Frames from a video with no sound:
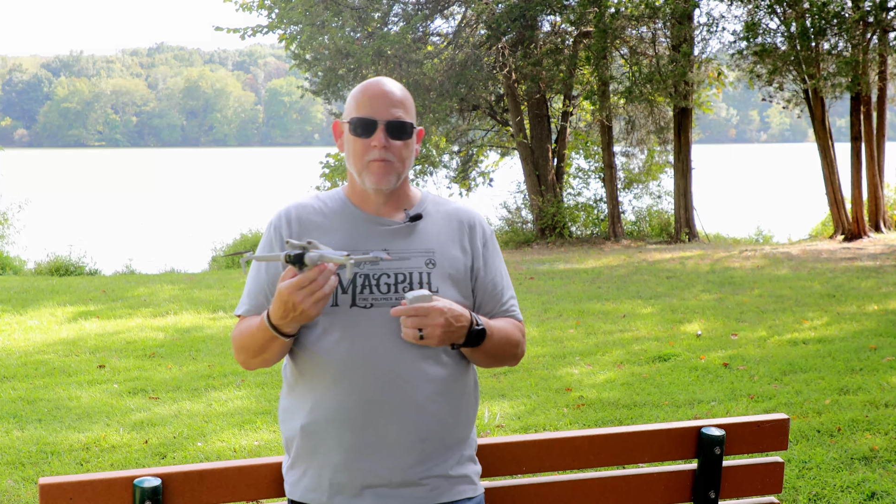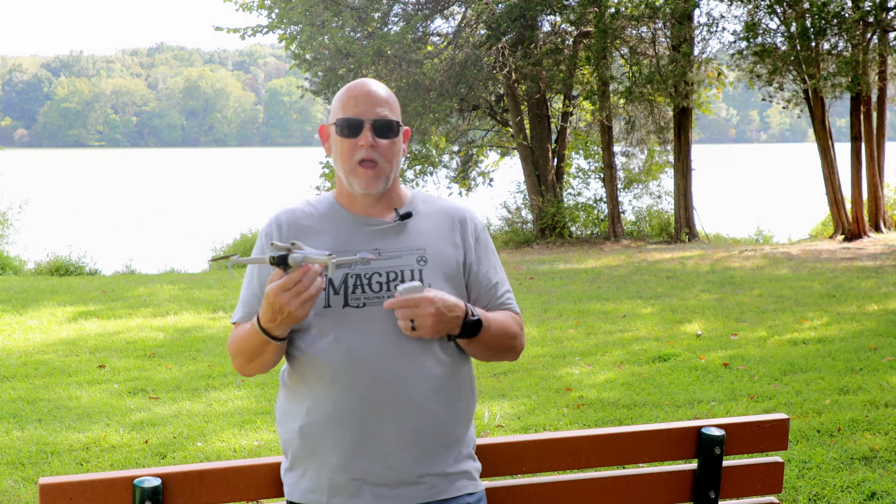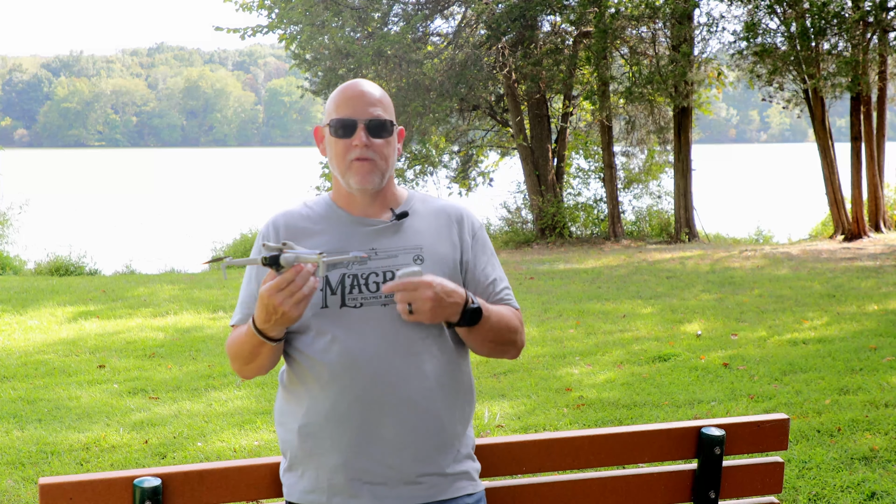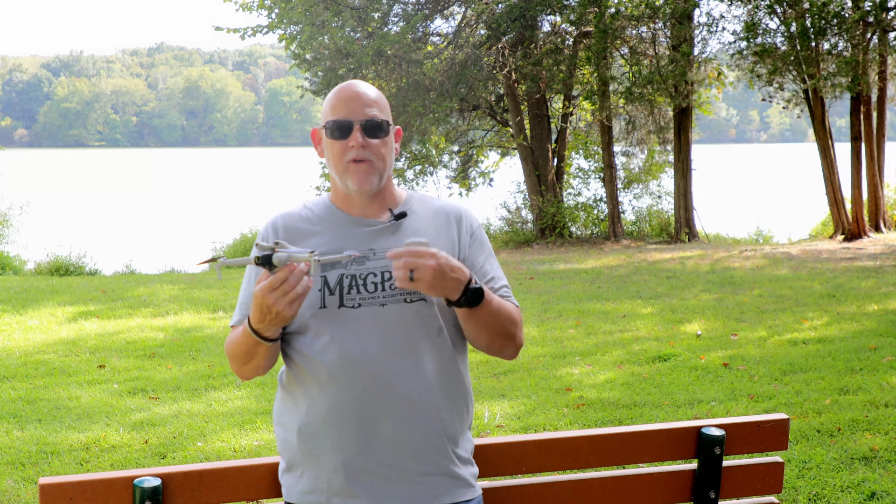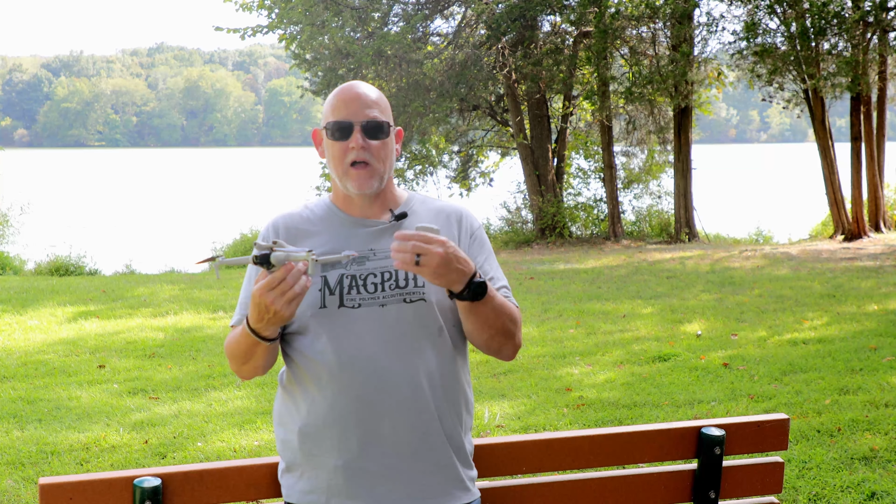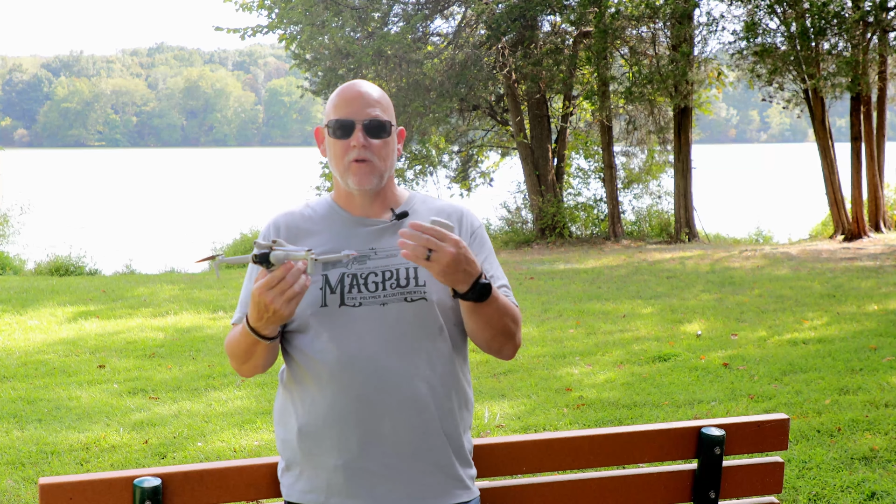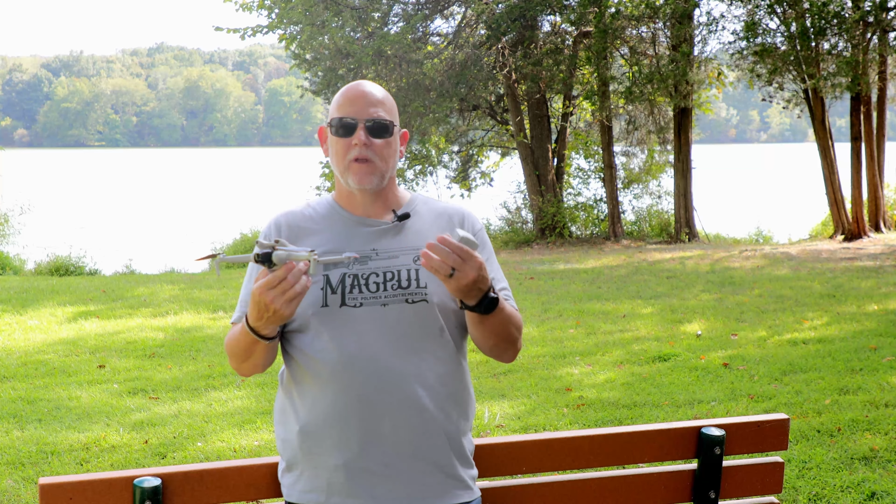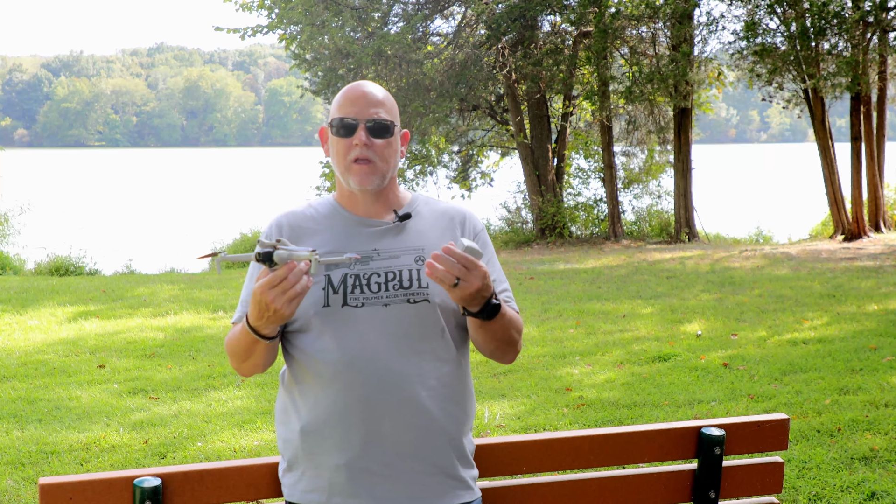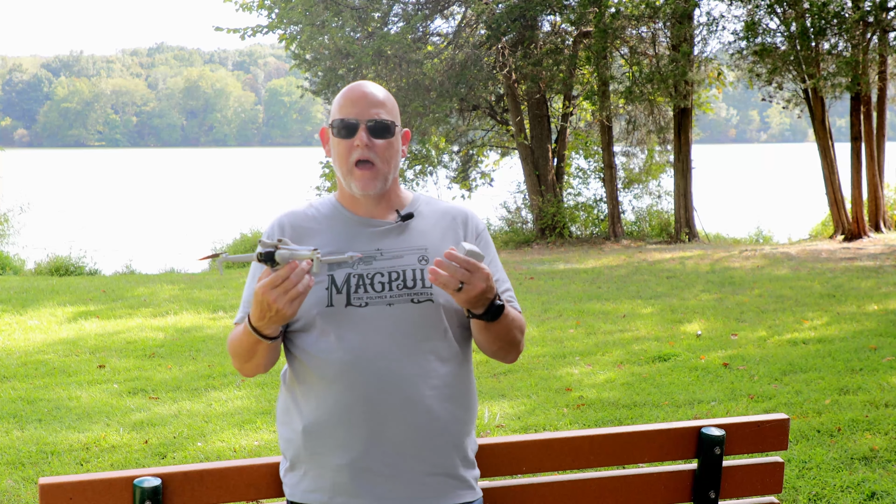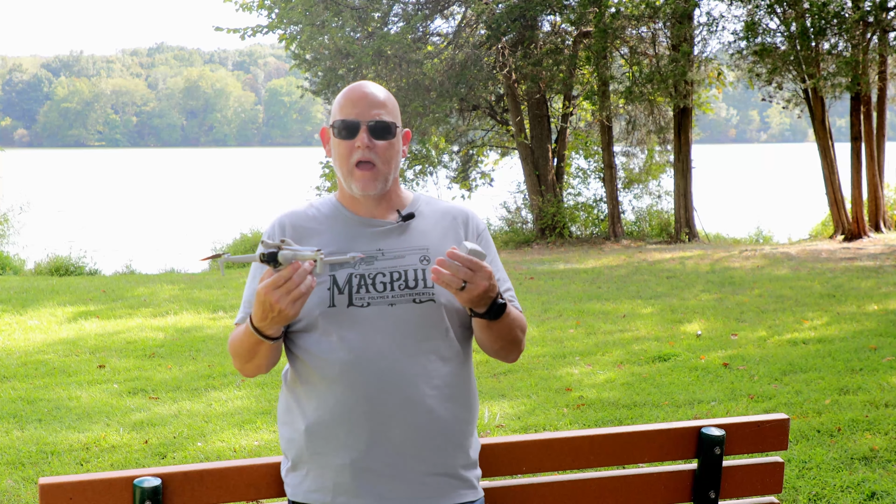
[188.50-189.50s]
I followed
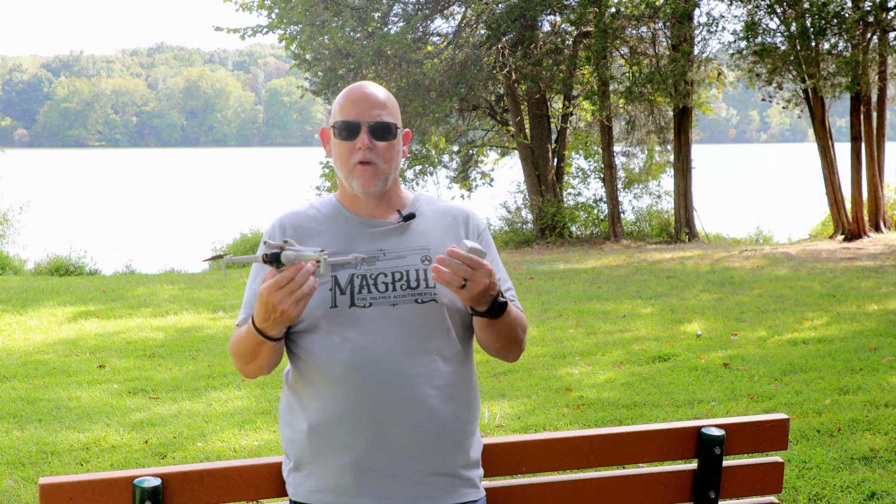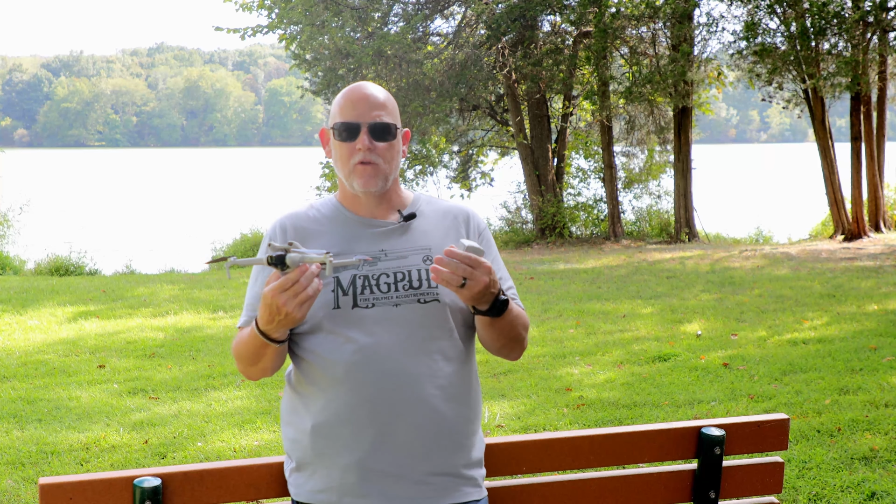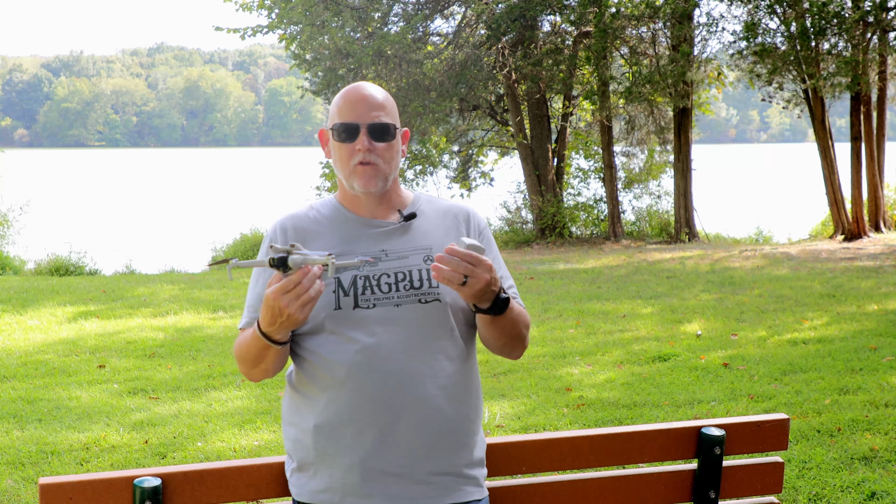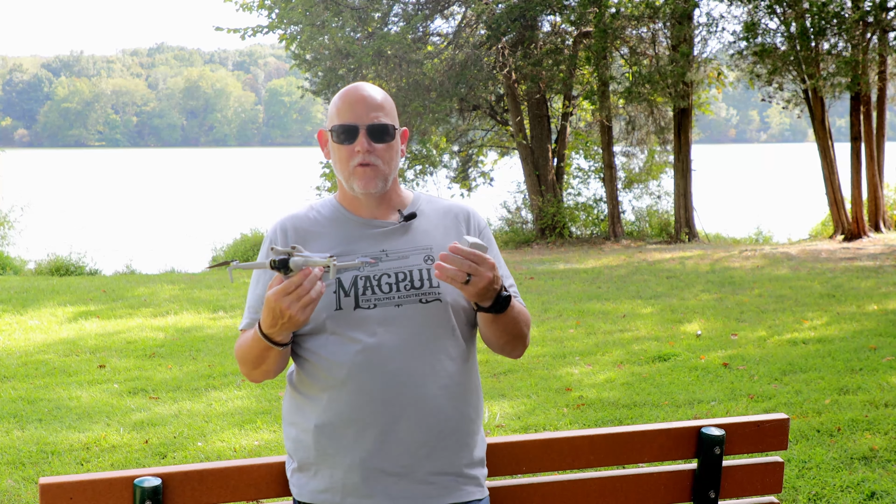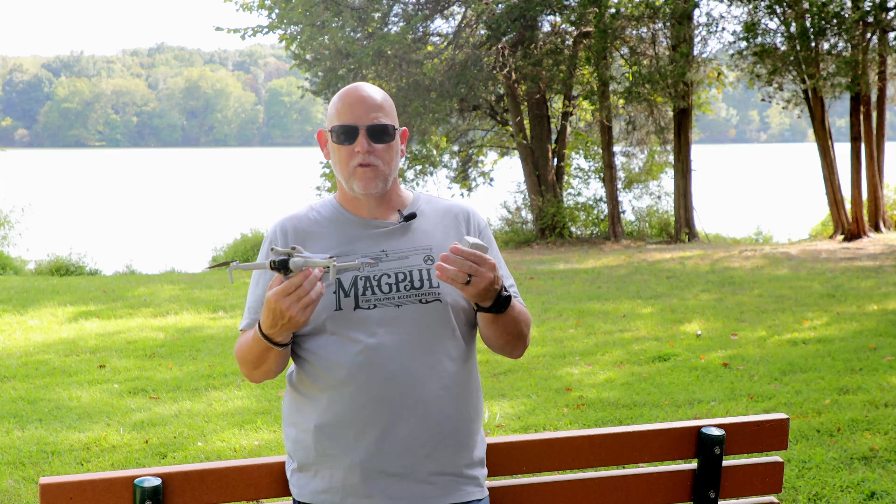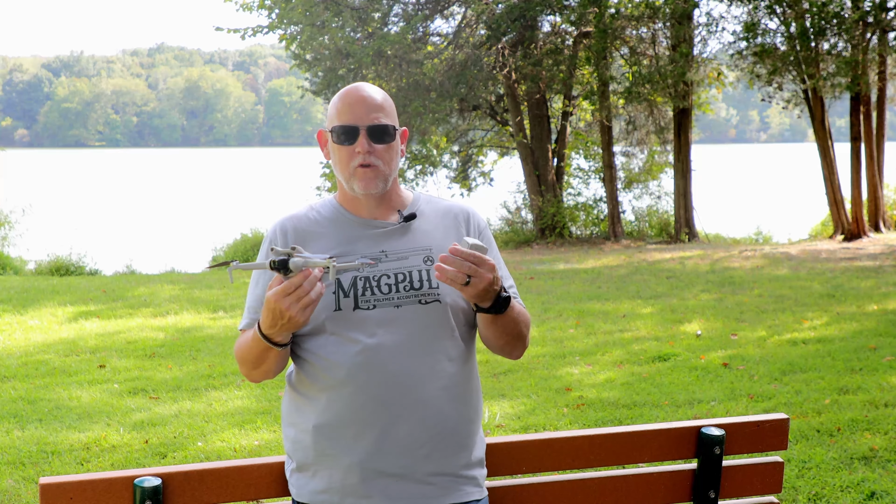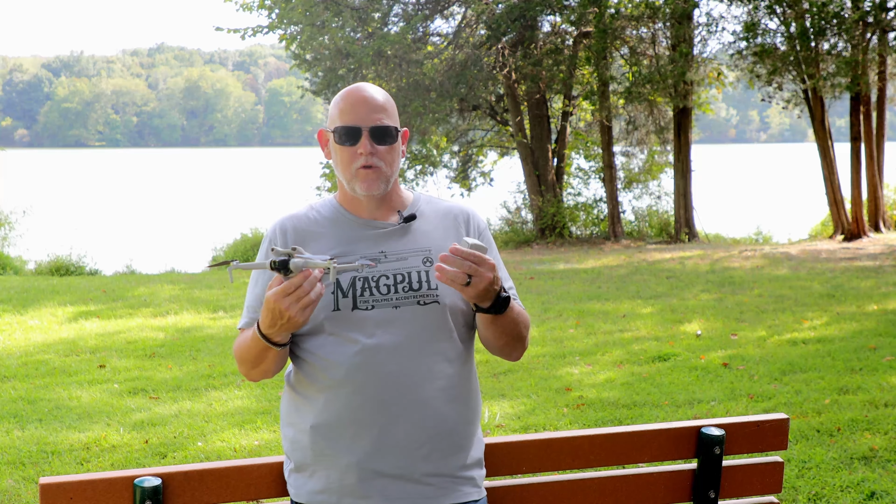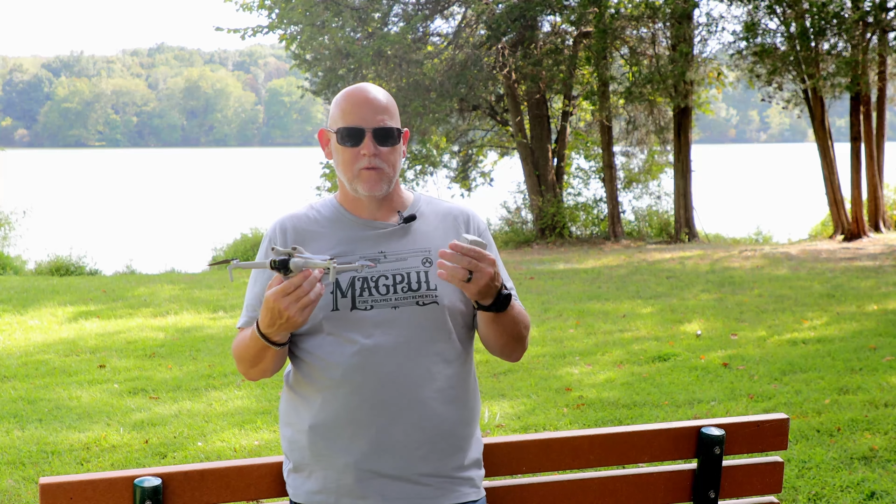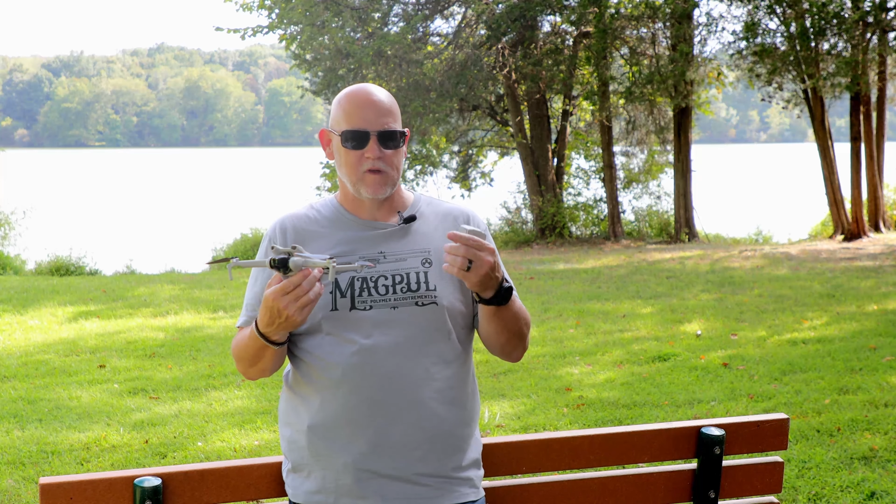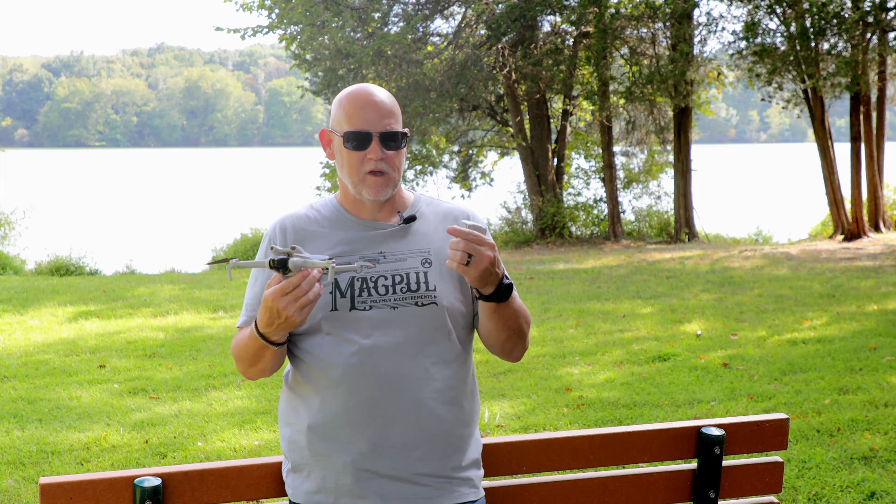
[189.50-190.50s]
a guy on
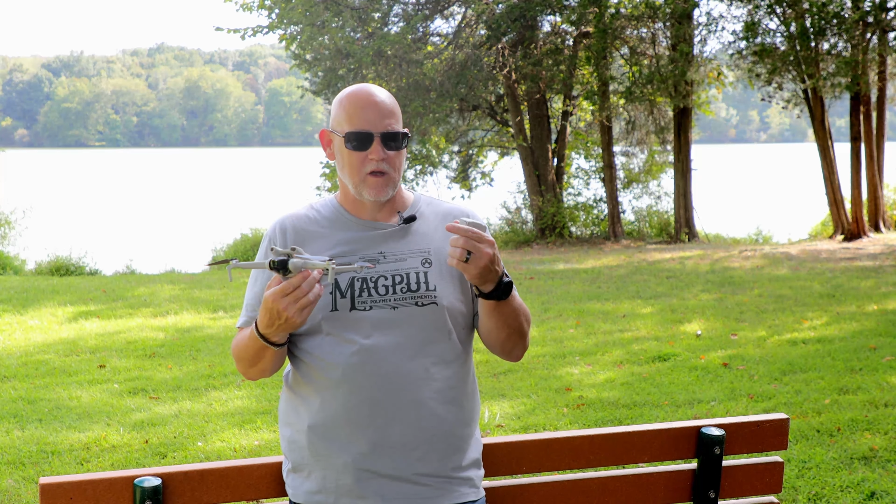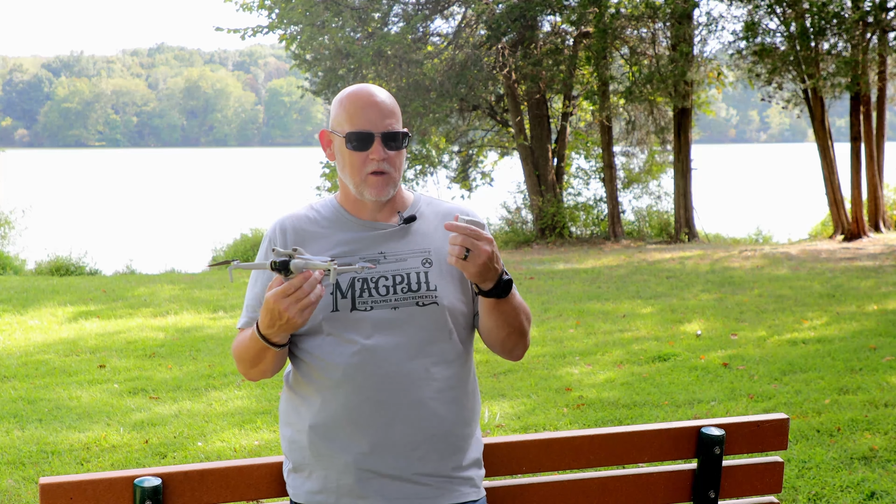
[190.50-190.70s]
YouTube's